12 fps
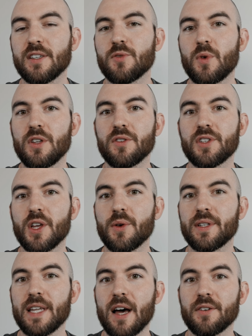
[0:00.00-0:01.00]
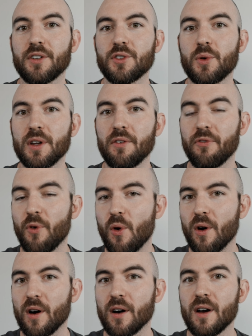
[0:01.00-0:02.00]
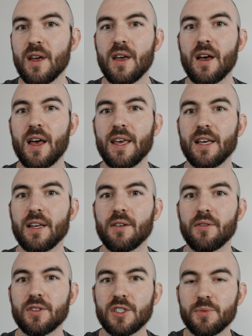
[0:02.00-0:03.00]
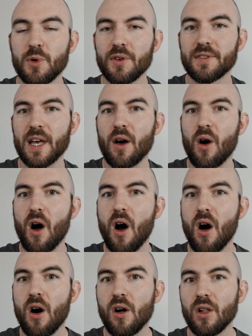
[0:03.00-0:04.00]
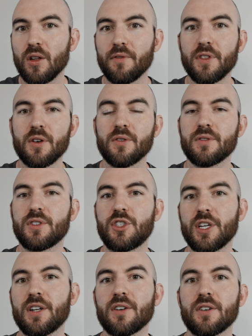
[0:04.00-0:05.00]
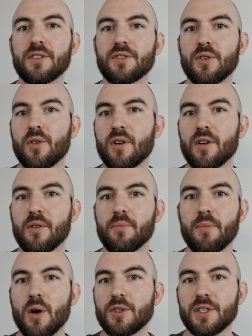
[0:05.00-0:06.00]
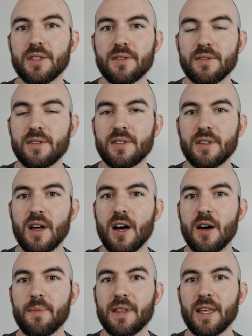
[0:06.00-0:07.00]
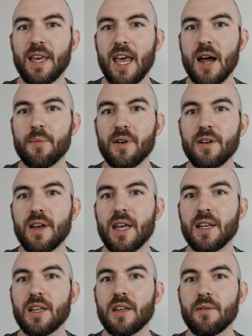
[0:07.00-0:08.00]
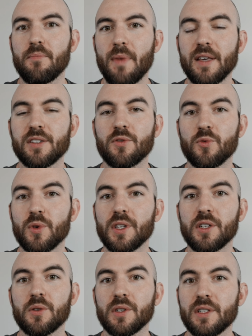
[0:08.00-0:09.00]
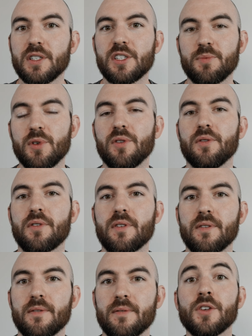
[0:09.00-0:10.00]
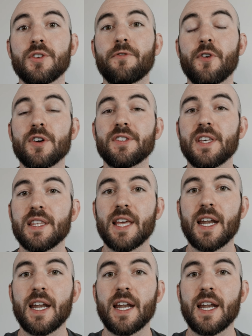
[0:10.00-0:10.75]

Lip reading: is when you slow it down to 24, it smooths out all of those jitters or motions in the camera and makes it really, really smooth. So first thing